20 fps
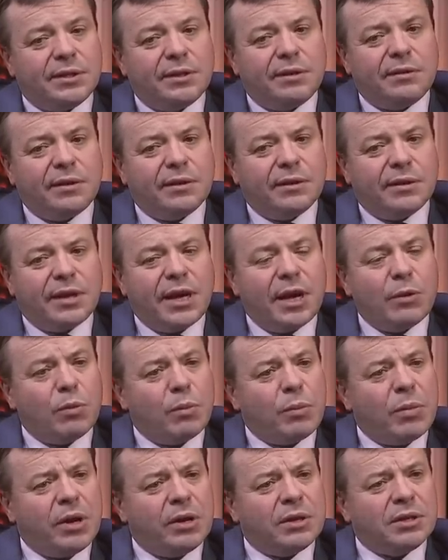And I think the
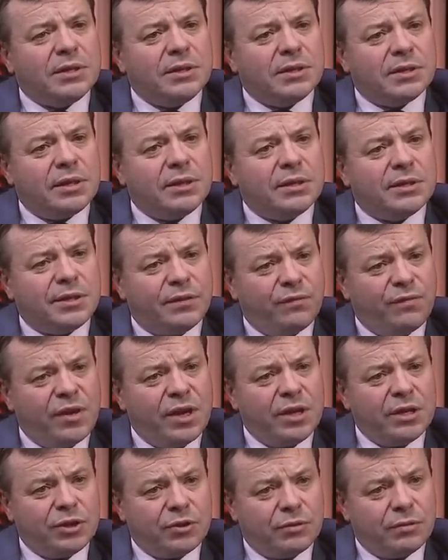Labour Party is under
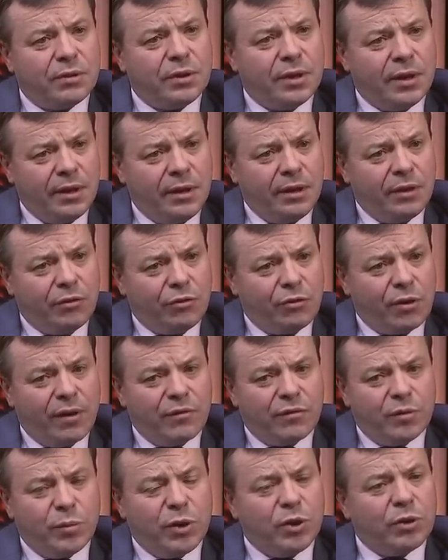severe
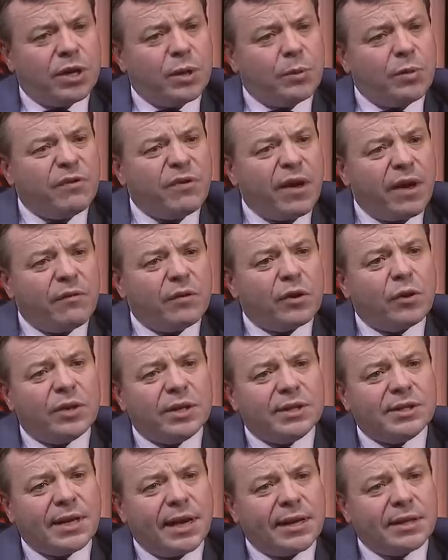threat from UKIP if it ever got
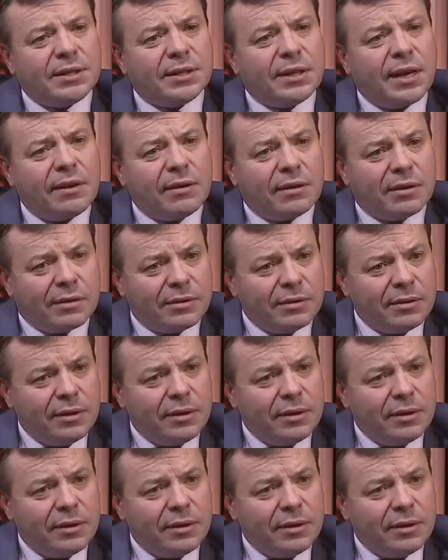its act together.